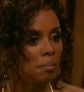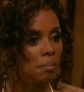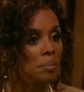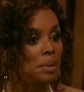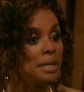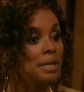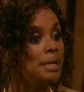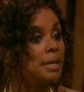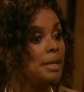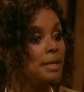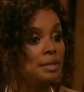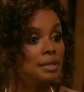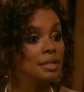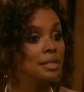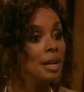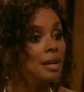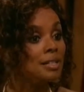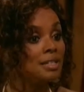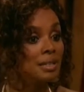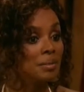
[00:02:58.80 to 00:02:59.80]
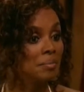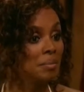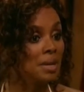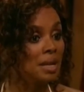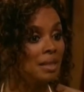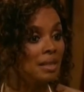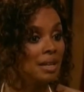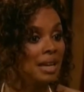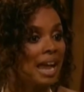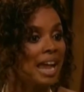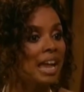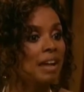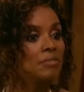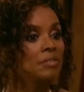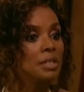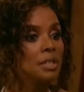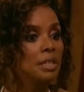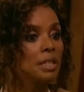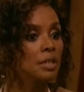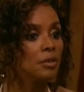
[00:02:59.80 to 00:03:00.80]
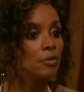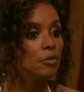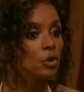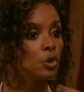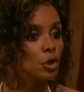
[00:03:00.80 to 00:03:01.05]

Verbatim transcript: But it doesn't mean that I have to leave for